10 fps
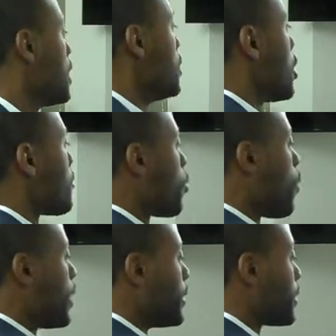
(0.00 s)
Number
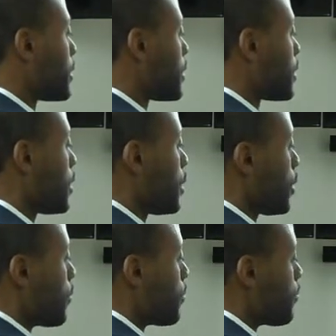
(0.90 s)
1,
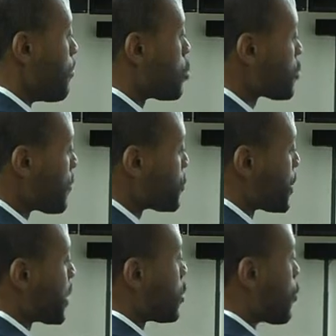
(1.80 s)
most of us
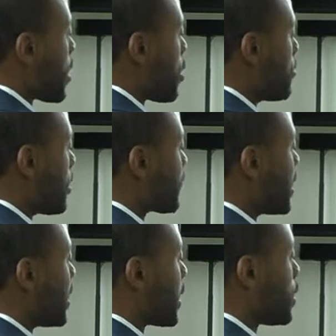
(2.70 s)
think in the realm of
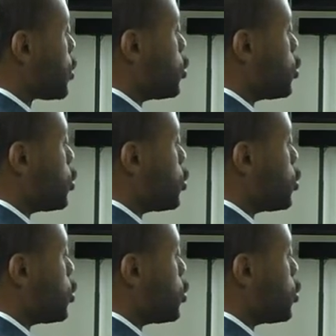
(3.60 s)
getting